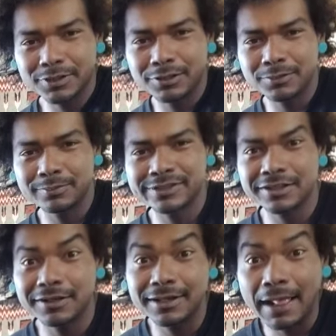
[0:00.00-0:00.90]
um,
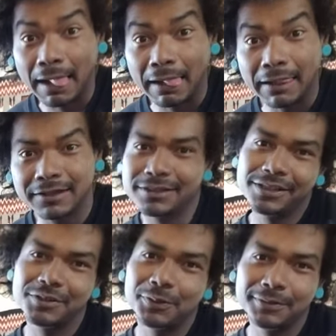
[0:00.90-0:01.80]
Sana, because
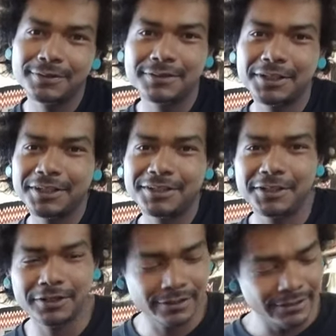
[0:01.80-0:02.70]
she's old, not
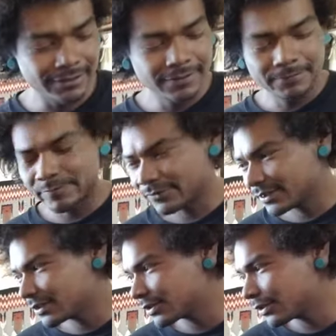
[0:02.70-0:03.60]
young.
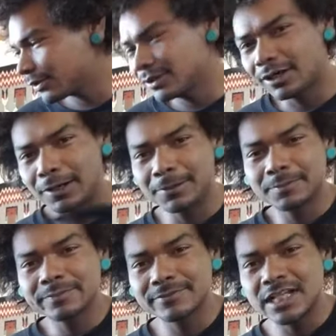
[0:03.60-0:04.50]
So,
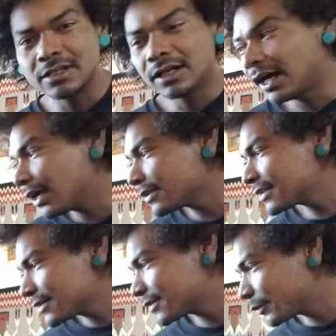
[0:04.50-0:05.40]
um, hi,
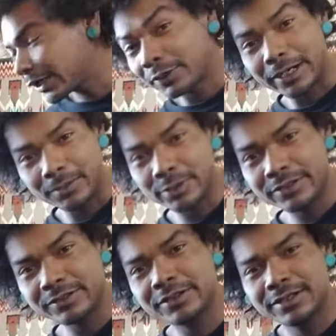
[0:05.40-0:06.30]
this is my
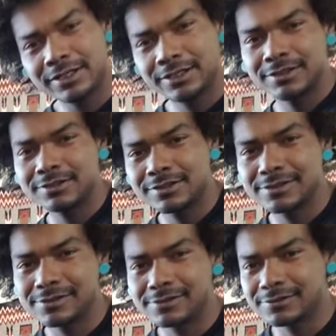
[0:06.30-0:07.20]
grandmother, and this